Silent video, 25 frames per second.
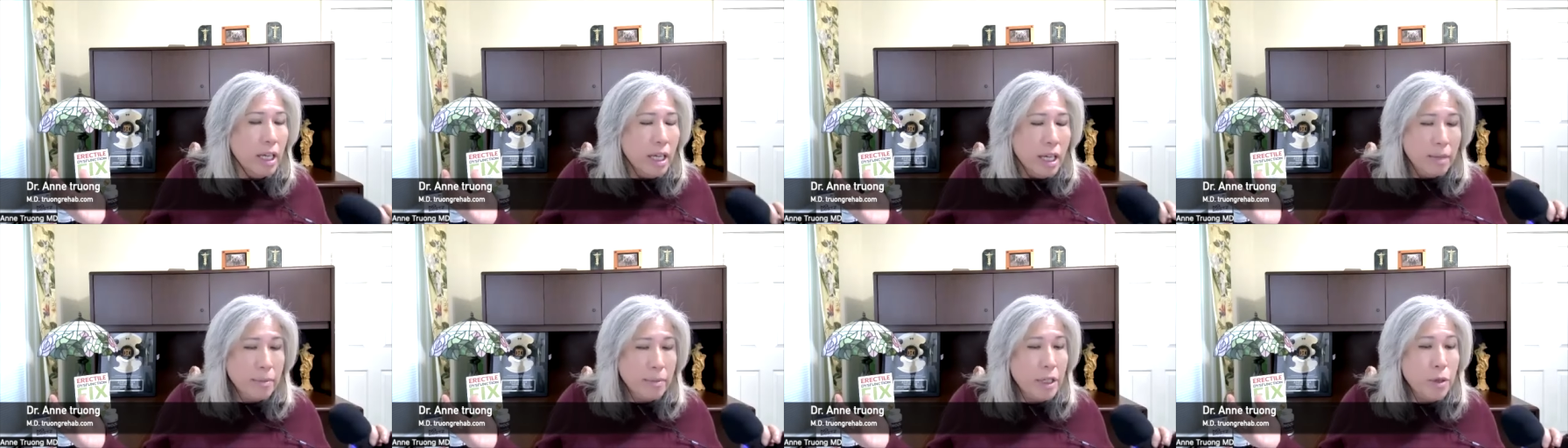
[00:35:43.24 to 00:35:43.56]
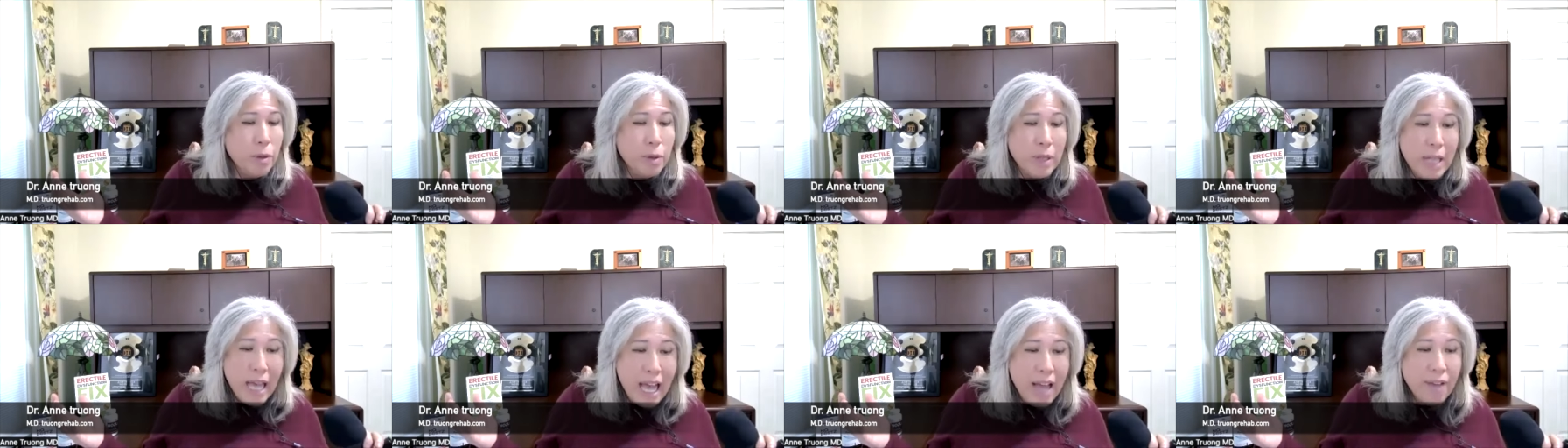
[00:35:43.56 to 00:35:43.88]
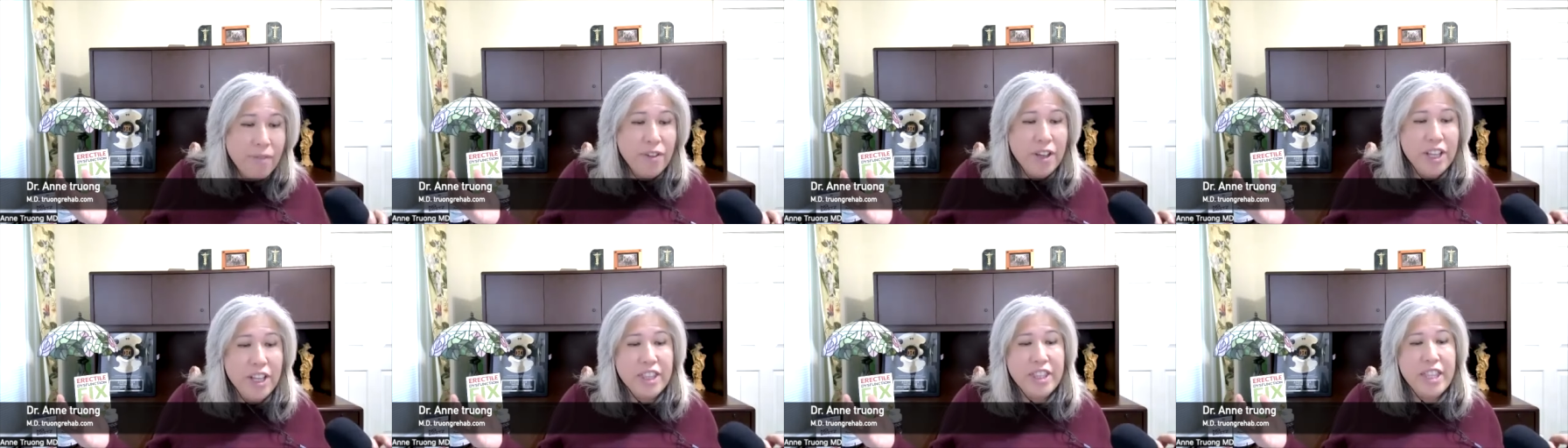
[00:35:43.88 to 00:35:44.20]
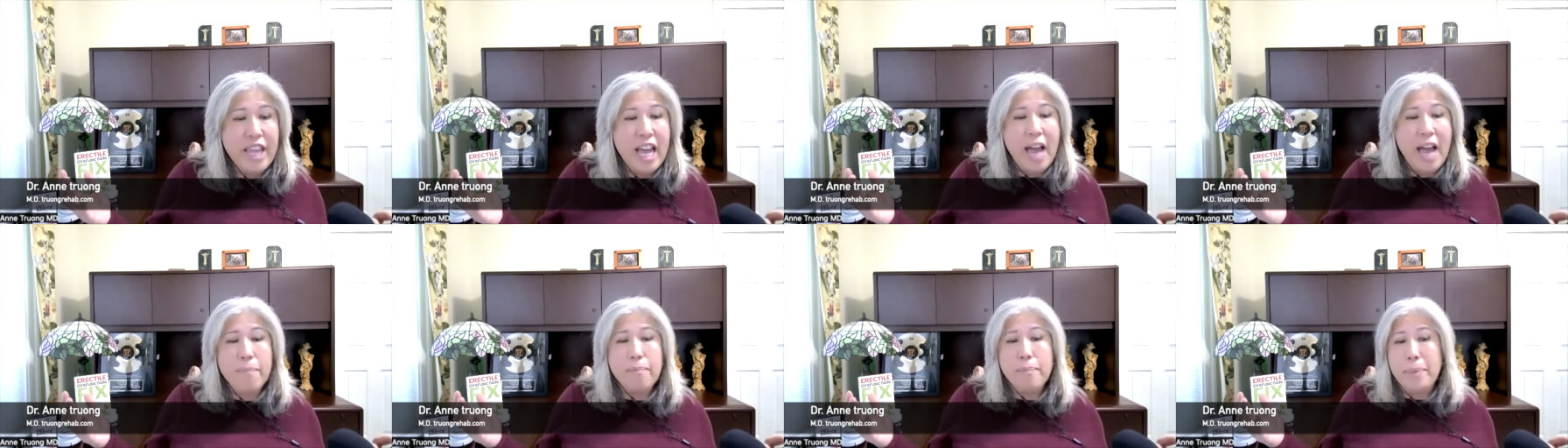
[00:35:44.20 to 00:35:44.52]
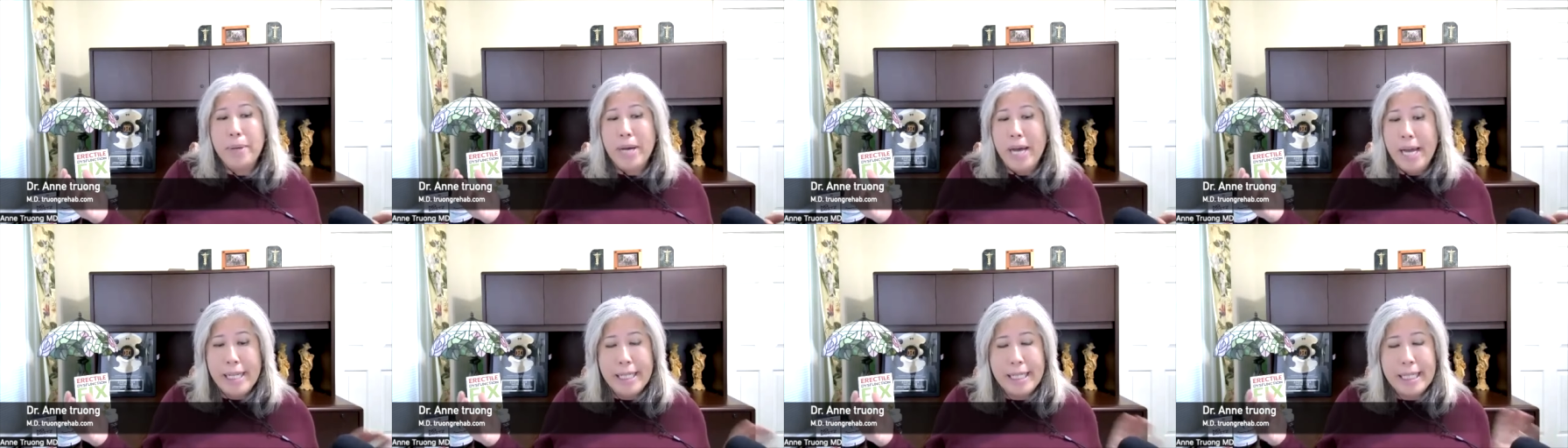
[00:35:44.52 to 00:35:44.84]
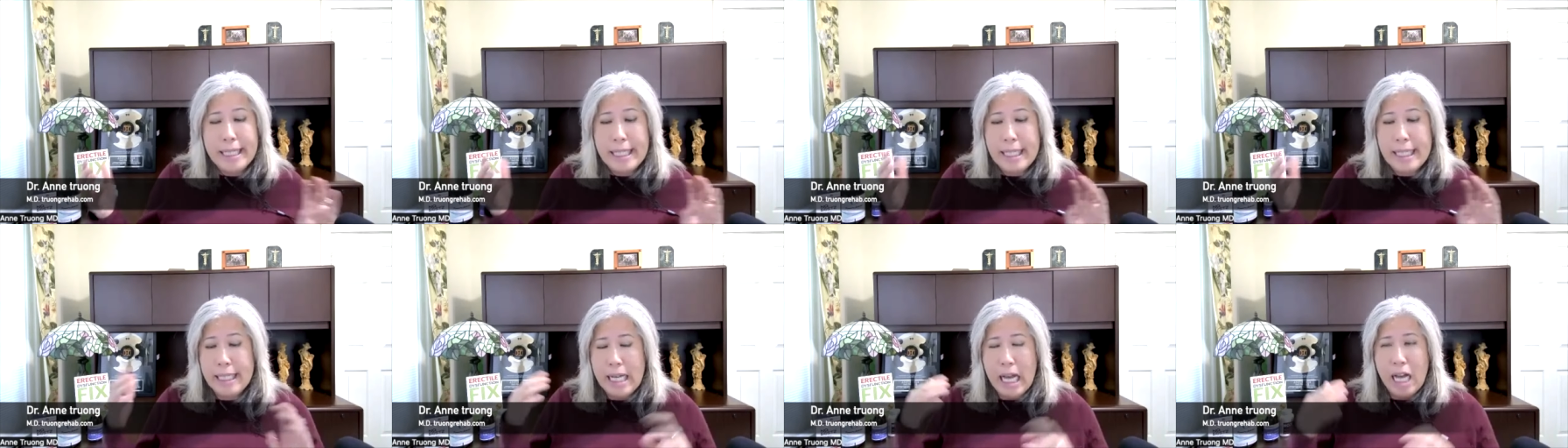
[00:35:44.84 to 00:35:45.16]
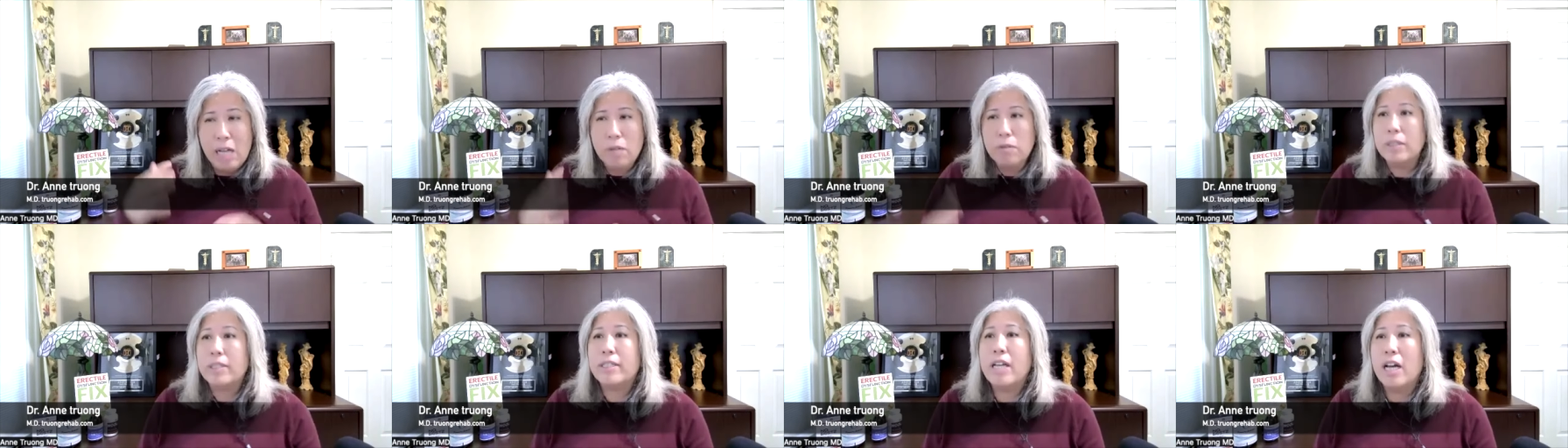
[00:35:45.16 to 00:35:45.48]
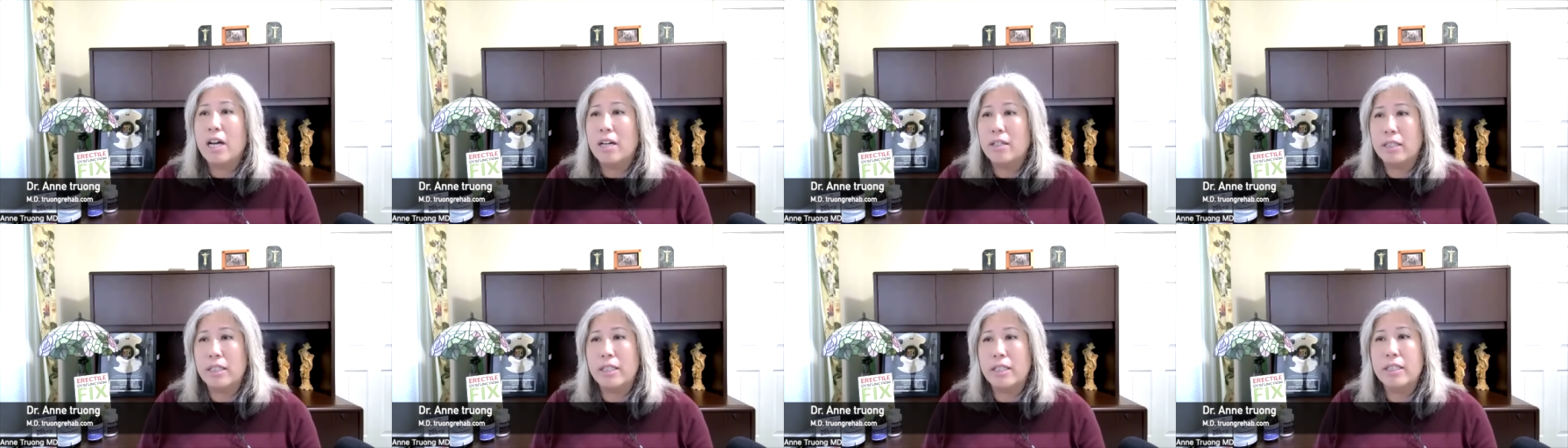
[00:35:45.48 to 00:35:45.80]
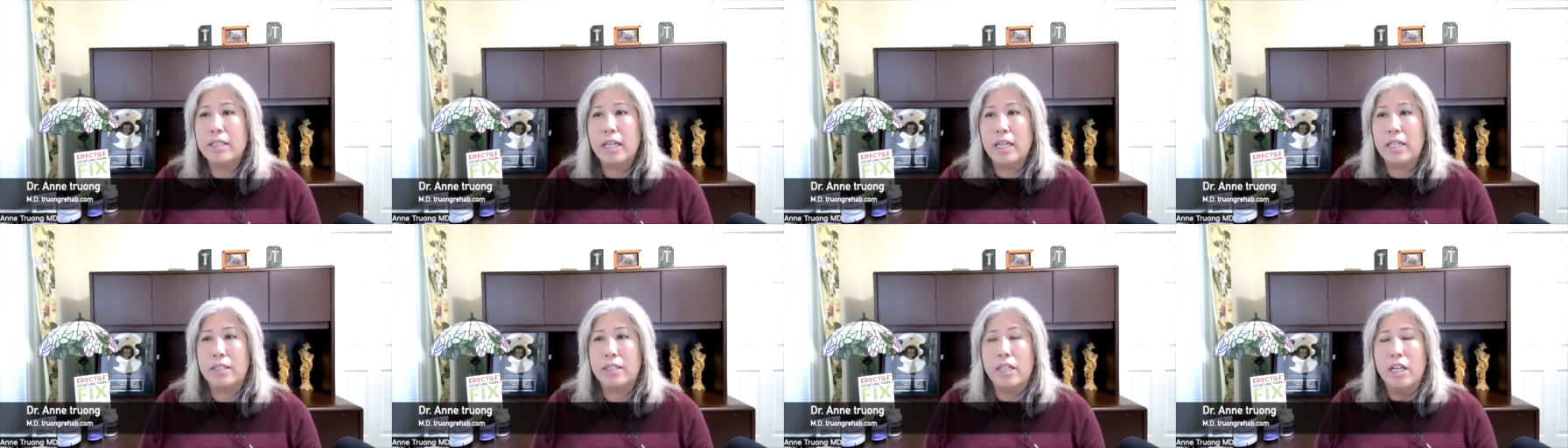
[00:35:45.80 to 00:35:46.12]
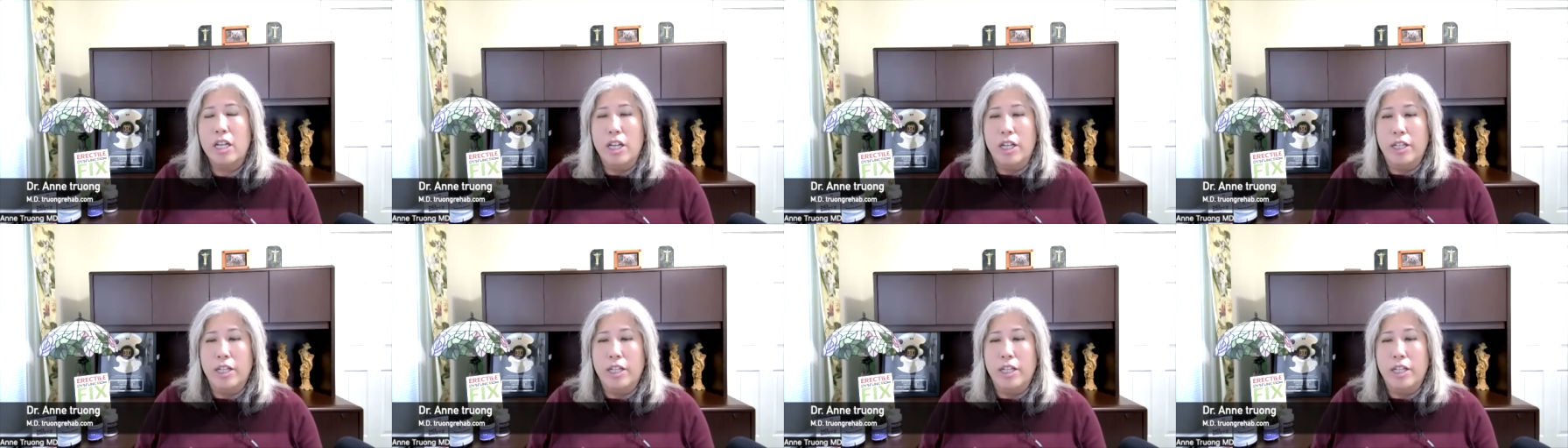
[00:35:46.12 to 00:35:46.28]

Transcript: you laugh at that. But you, I will tell you this,